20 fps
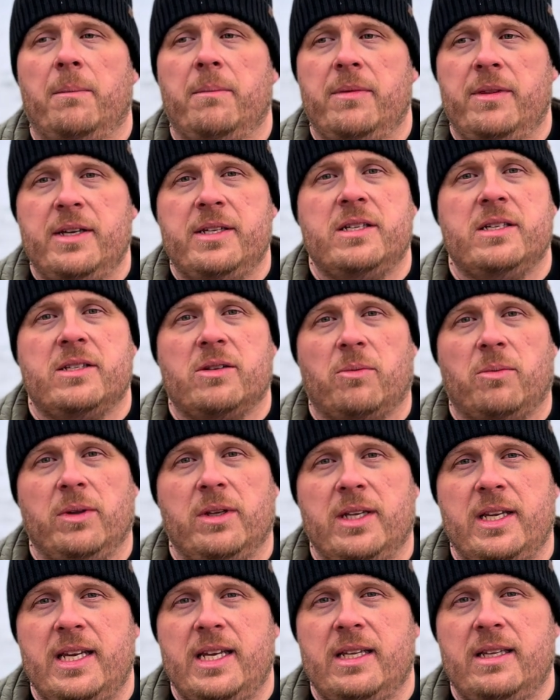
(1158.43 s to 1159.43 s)
this is a
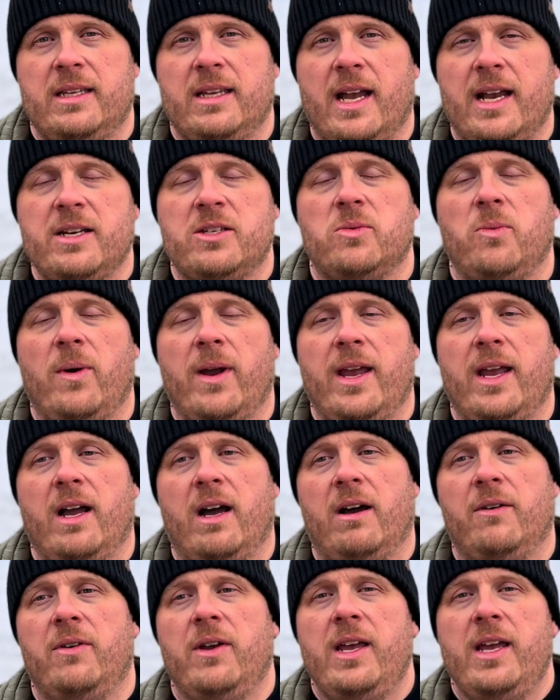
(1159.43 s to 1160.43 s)
really nice way
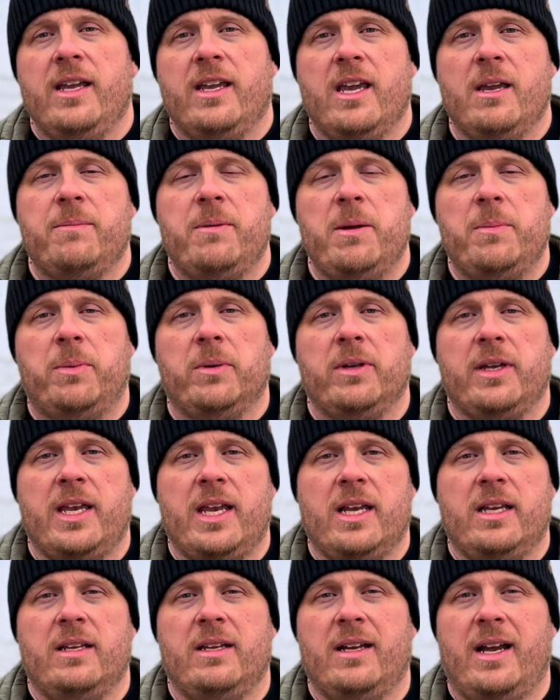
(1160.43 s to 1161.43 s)
of getting people
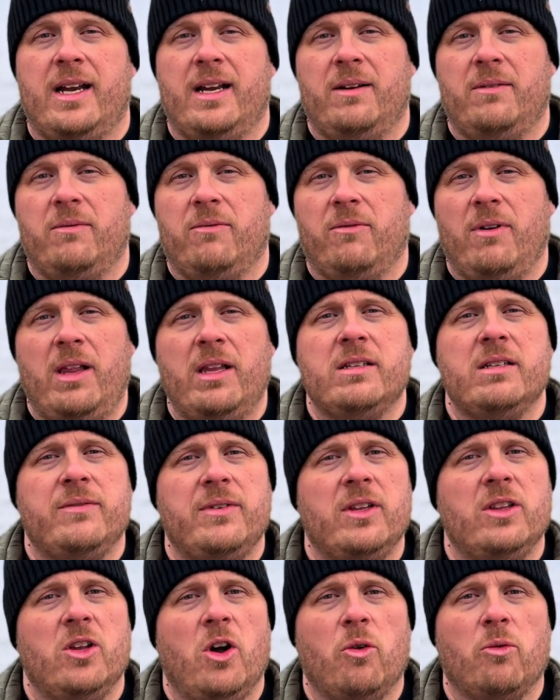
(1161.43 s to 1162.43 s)
in at a
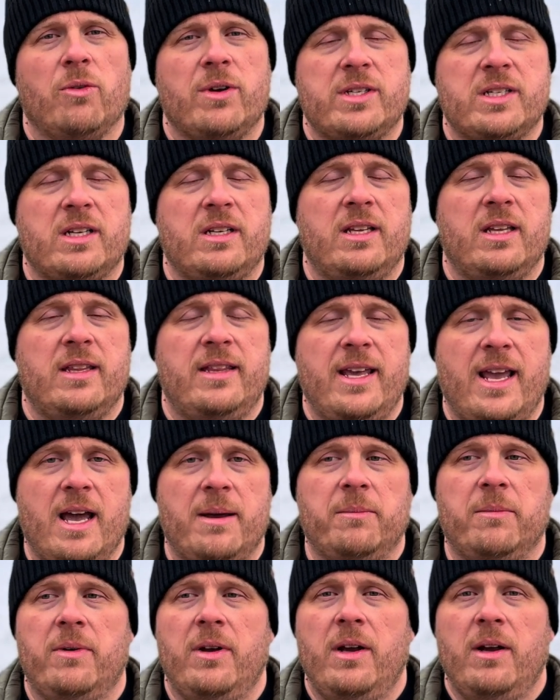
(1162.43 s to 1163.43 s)
relatively low risk to
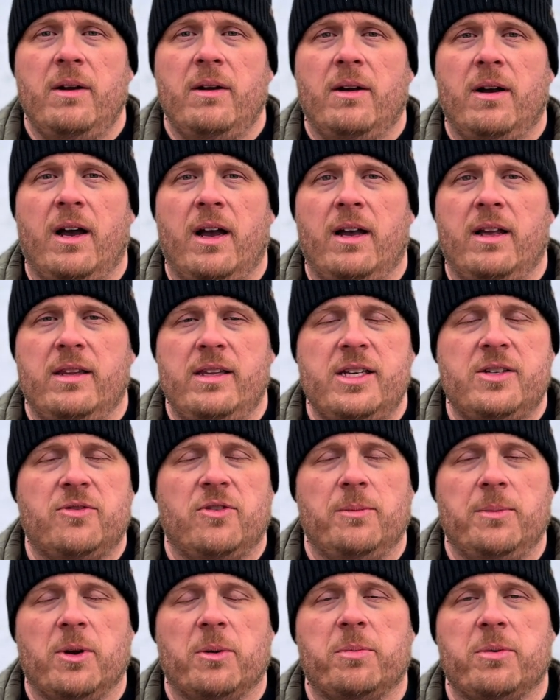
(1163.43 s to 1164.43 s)
them, at least
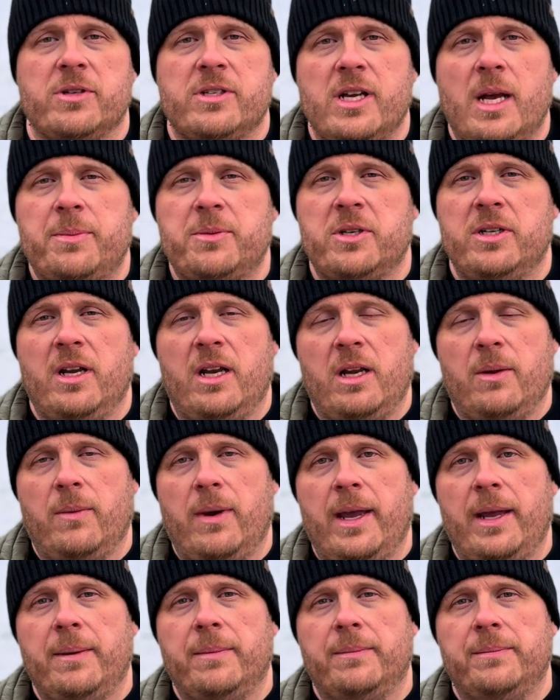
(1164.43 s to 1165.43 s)
from their perception
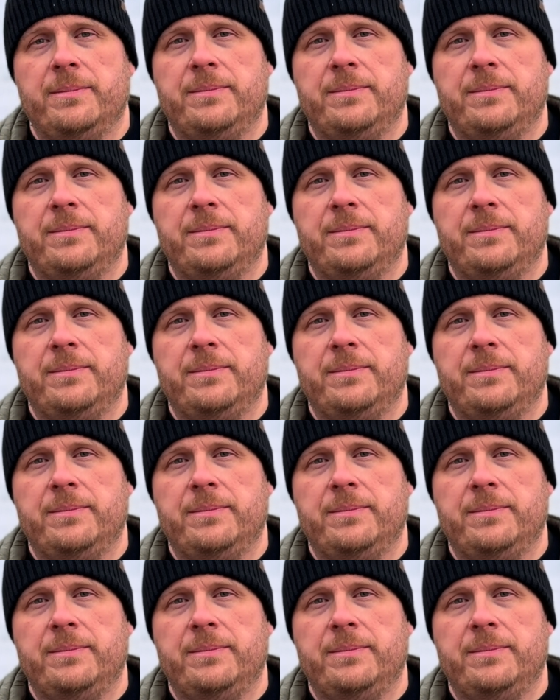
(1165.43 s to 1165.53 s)
anyway.